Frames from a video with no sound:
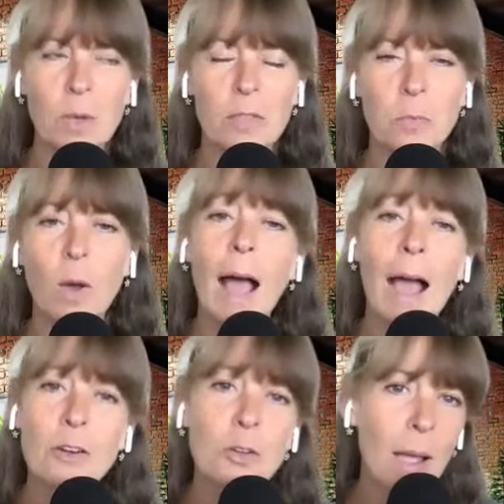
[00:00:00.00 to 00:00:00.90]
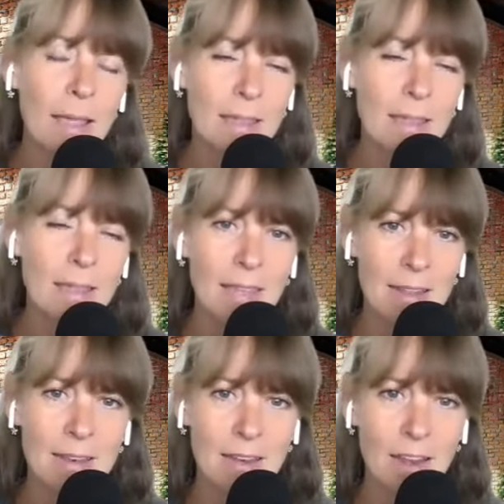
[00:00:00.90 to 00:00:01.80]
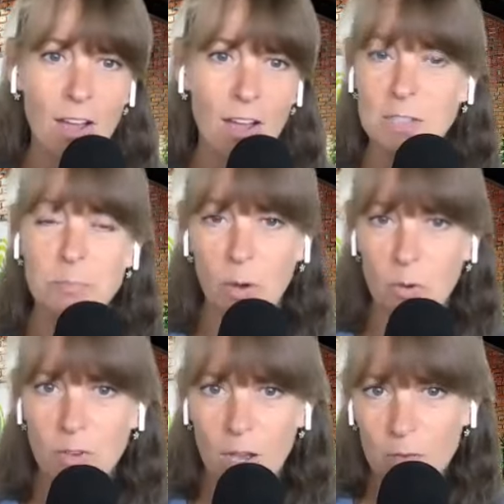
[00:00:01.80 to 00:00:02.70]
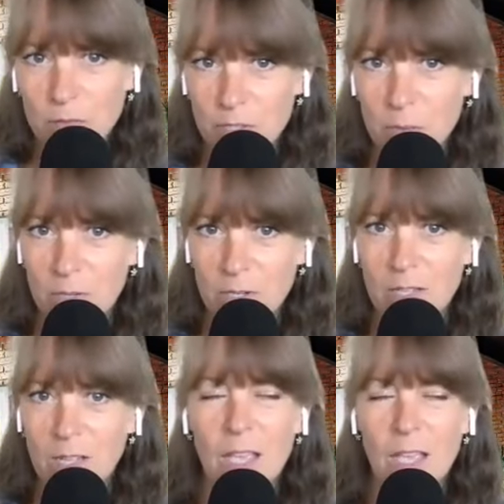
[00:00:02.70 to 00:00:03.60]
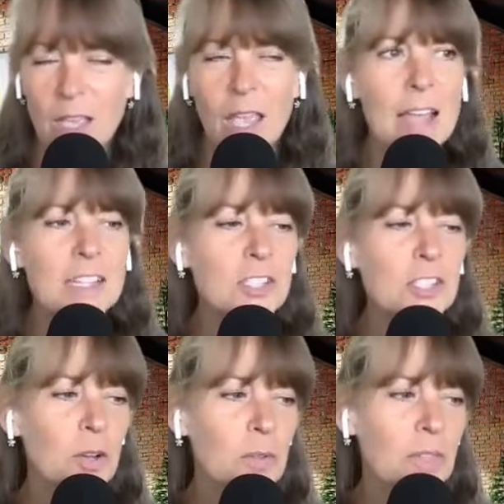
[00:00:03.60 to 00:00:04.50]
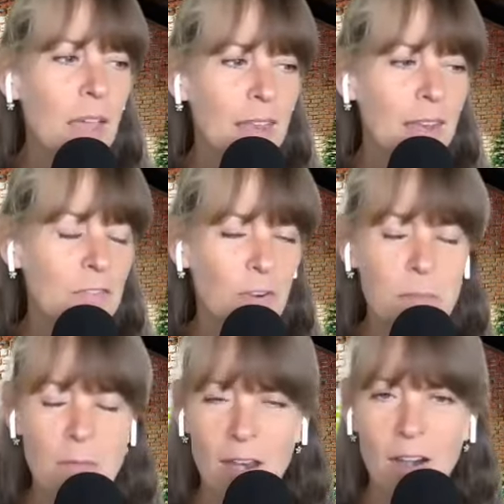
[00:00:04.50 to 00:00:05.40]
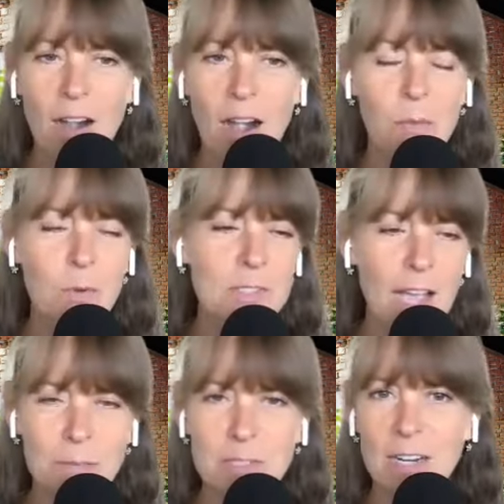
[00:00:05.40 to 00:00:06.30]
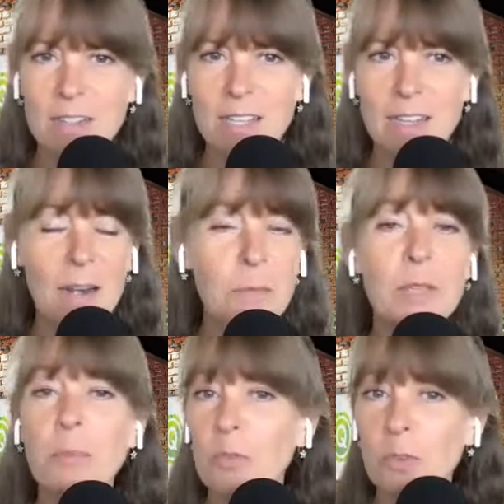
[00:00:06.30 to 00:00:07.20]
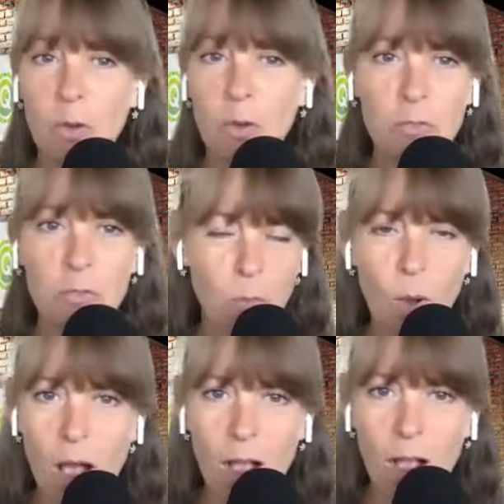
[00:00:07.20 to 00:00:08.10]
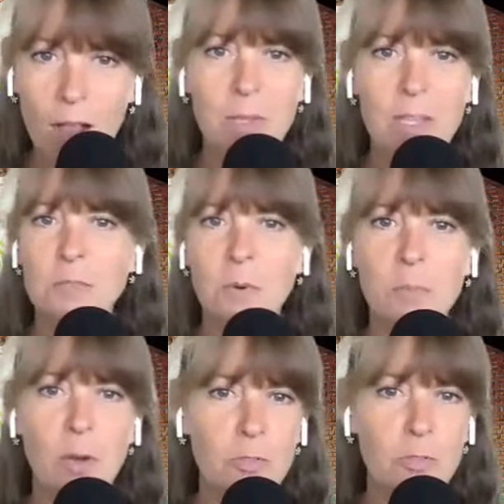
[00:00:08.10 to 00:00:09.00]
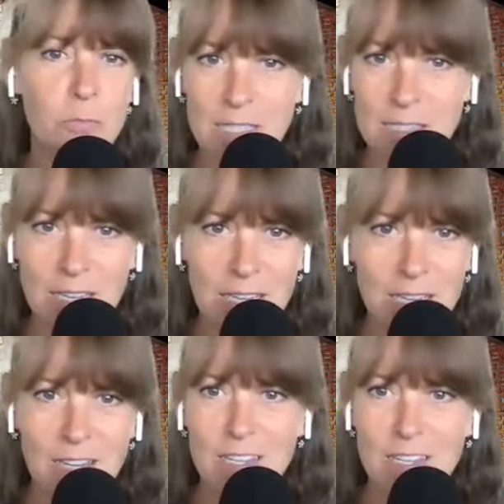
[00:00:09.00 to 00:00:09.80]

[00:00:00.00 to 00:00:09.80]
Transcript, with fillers: with, well, how do I get us both comfortable? And so then from there, once I'm settled in, then we both go for a walk because we're both releasing